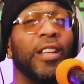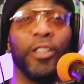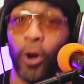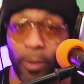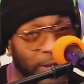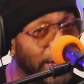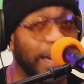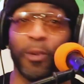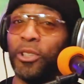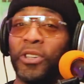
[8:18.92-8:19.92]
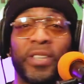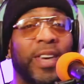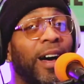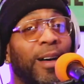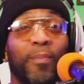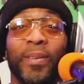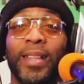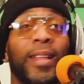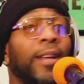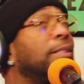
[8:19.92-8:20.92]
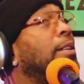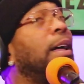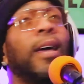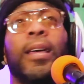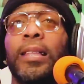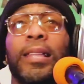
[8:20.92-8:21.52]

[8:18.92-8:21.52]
normally he would just come, but that nigga's like,